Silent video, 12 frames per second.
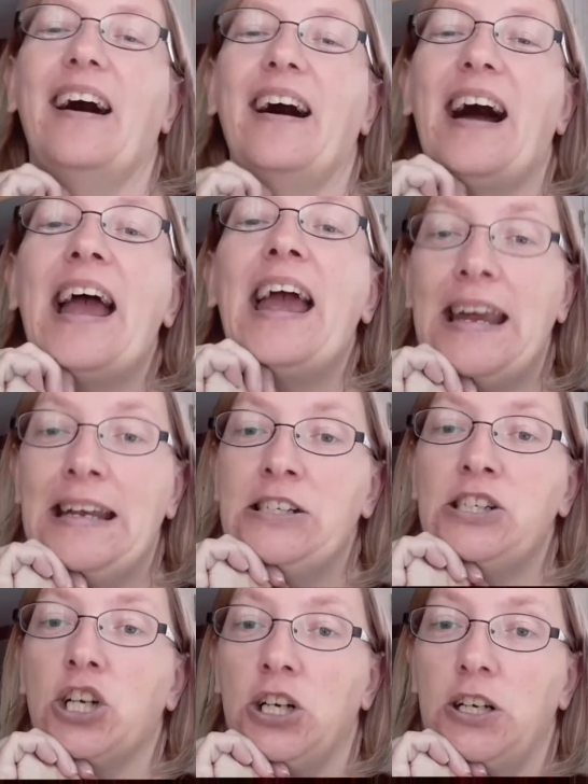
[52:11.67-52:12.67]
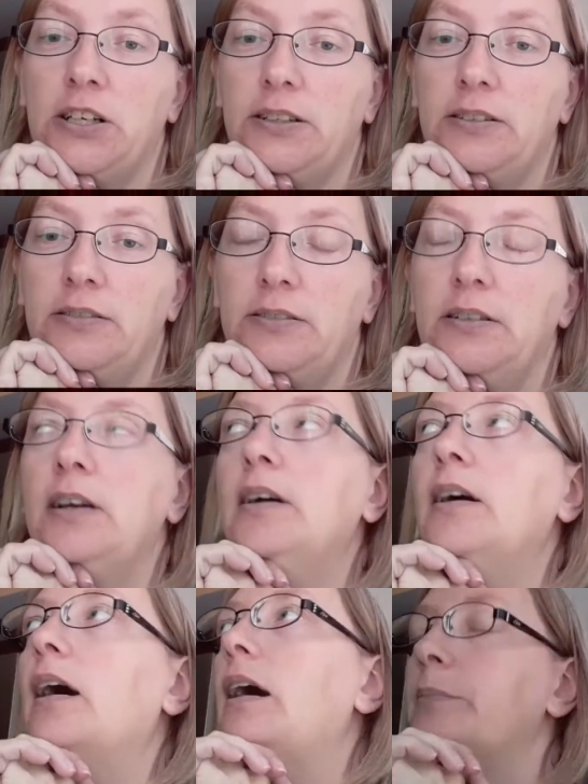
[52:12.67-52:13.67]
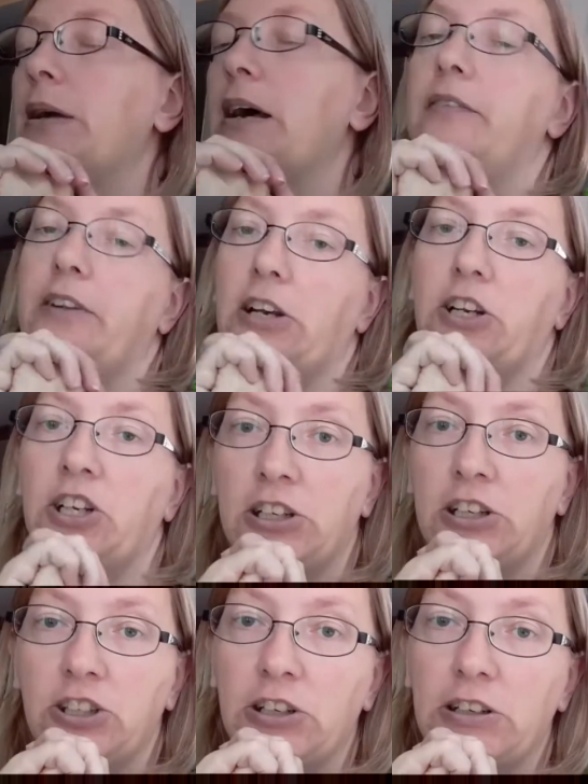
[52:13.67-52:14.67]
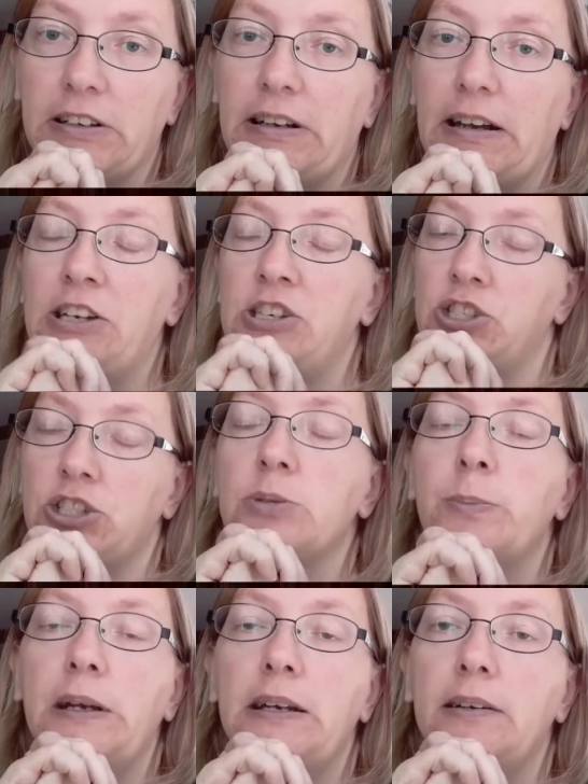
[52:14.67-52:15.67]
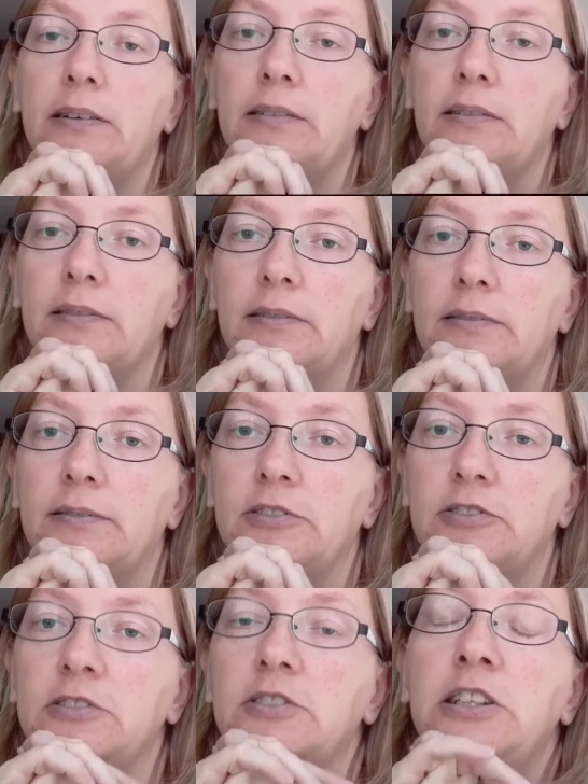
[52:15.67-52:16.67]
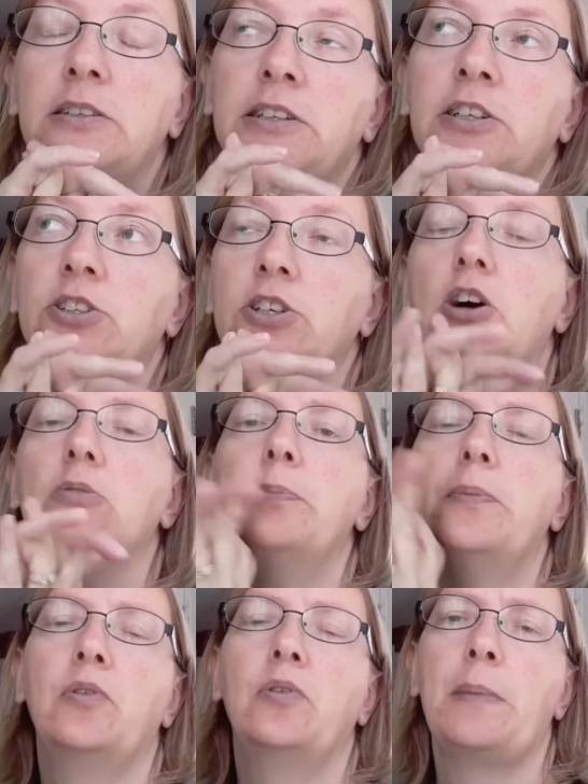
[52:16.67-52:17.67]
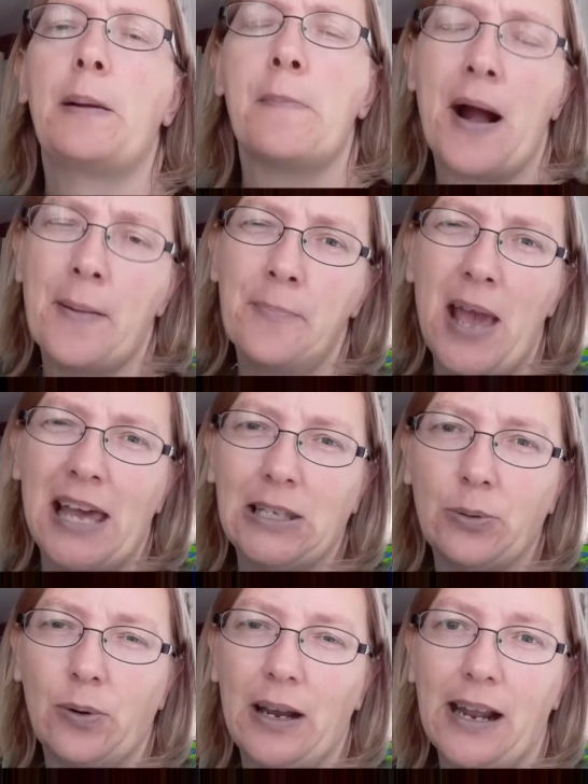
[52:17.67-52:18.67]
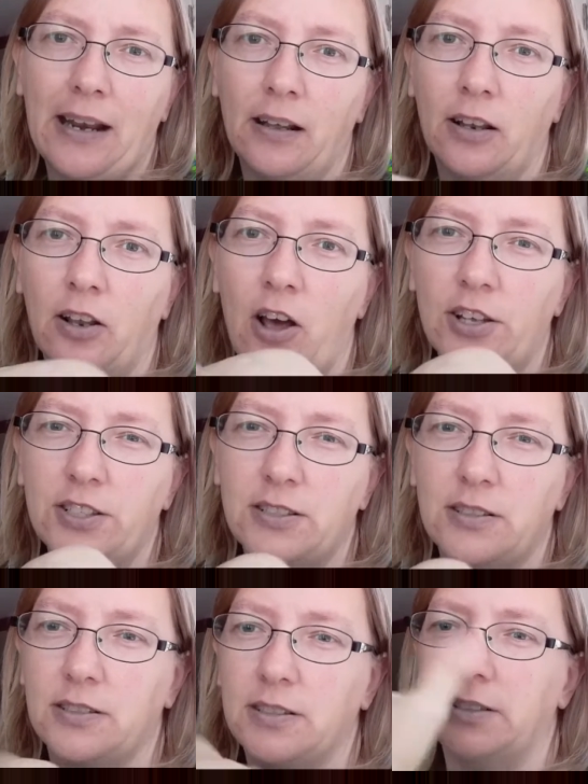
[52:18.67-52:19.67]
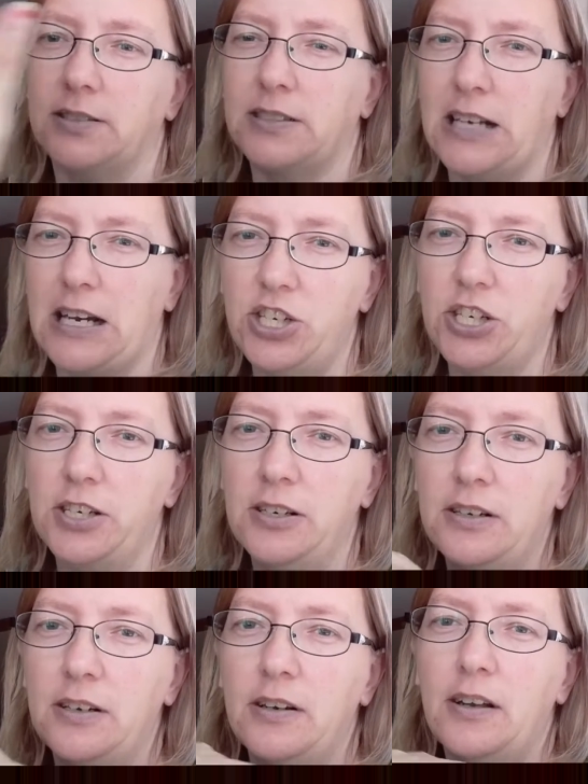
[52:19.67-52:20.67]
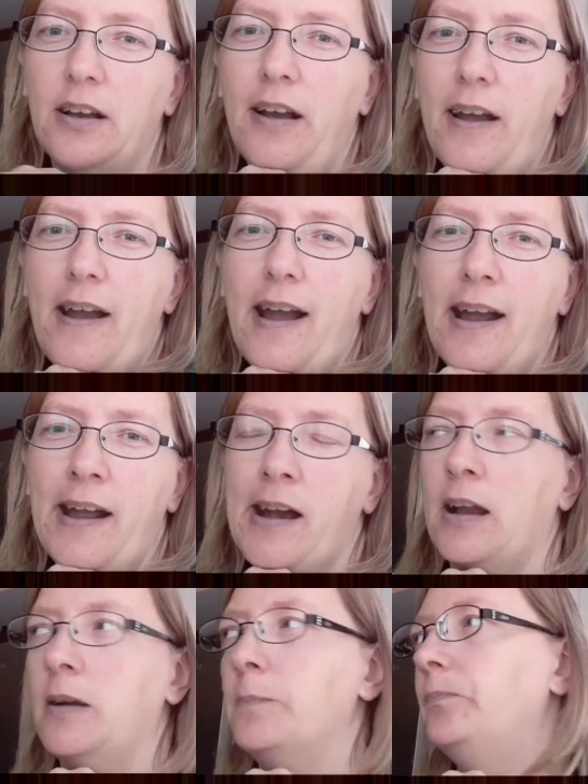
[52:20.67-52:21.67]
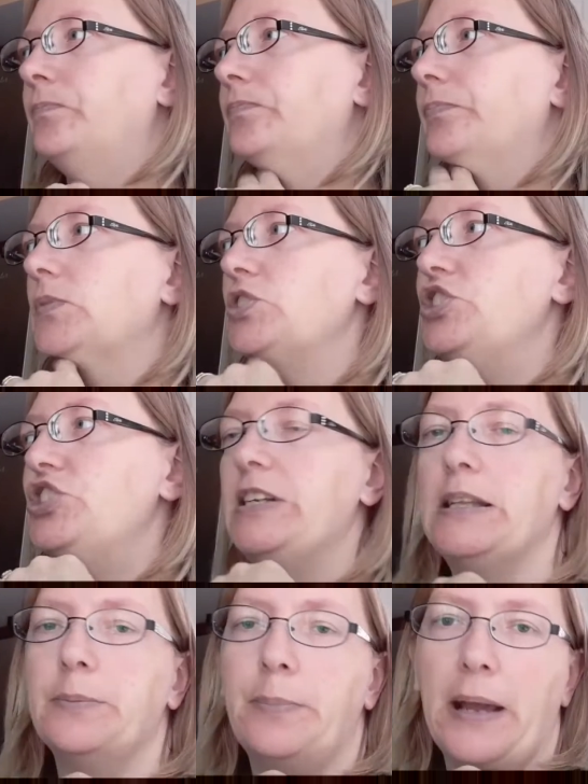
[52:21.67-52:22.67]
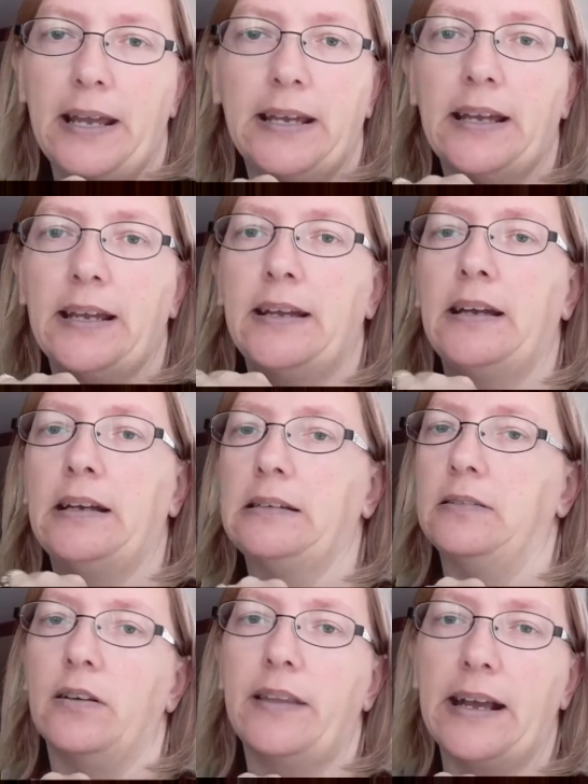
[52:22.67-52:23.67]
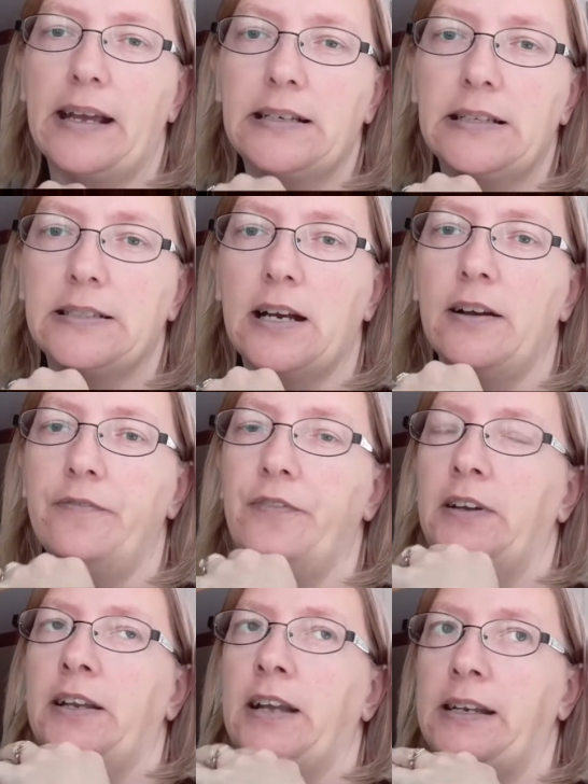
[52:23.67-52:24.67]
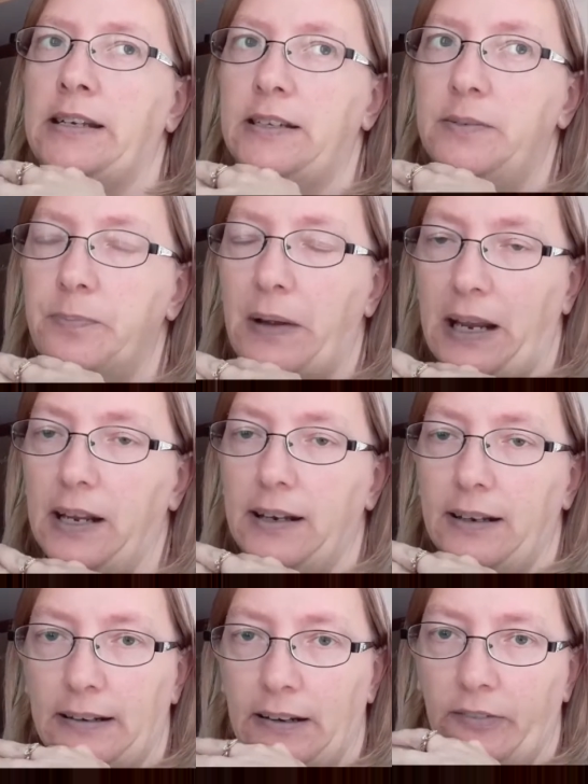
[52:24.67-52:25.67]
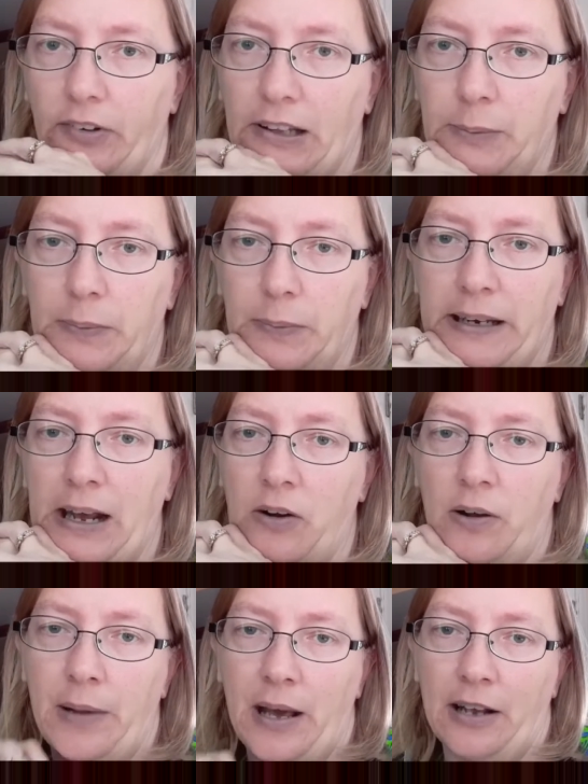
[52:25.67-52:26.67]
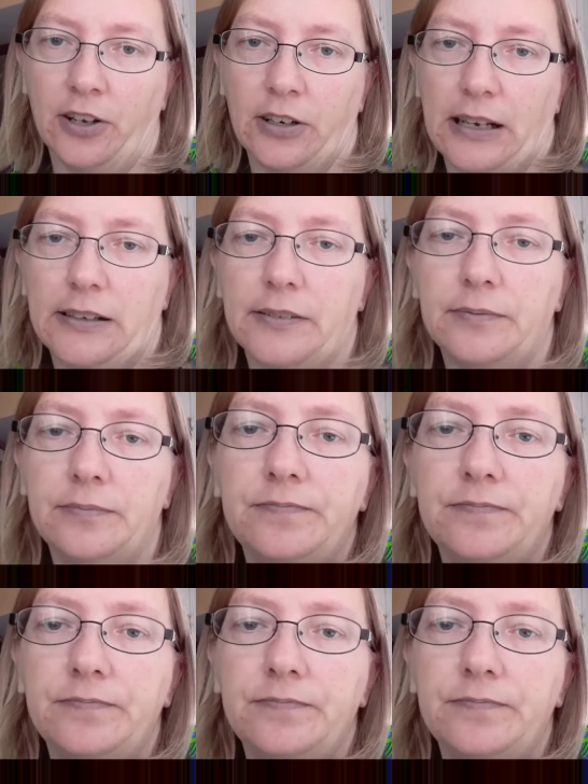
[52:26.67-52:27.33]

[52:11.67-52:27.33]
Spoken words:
I hate to cook. I'm not a very good cook. I used to be years ago, but when my mom passed away, I kind of lost the touch. And she did the baking and all that kind of stuff. And I did baking and everything, but now I'm not good at it.